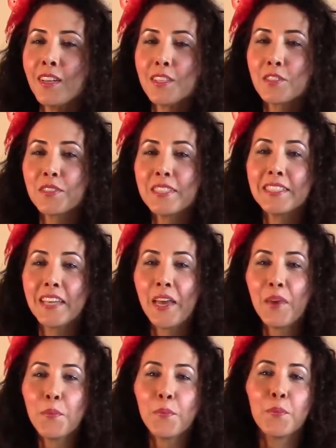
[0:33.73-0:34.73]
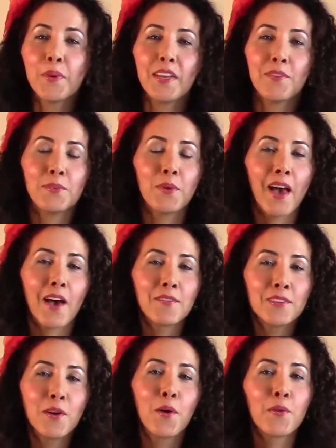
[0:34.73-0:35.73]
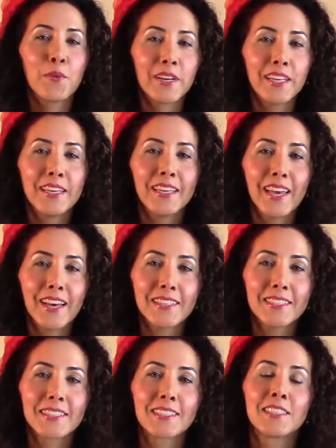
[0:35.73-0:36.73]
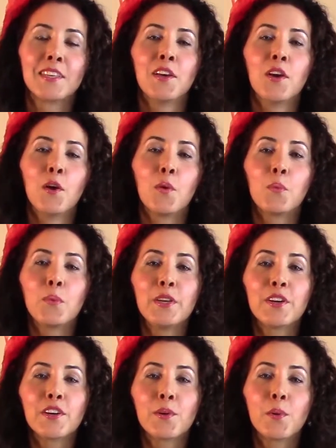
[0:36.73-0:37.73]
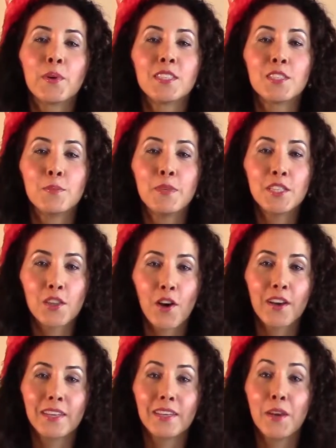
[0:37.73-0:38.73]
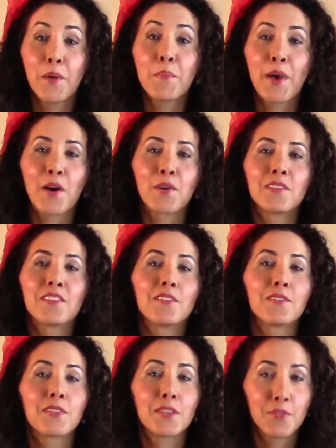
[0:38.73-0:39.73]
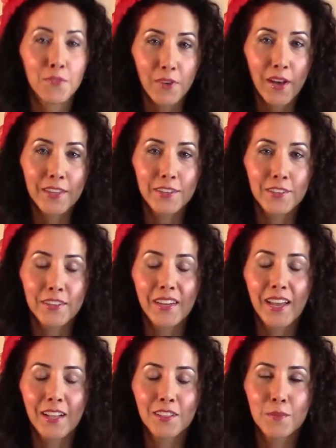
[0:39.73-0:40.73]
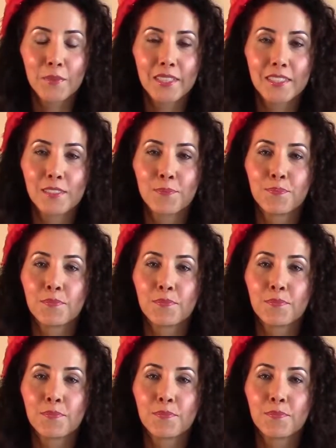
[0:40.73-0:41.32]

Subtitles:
So today, if you haven't already guessed, we are going to be talking about the fire element.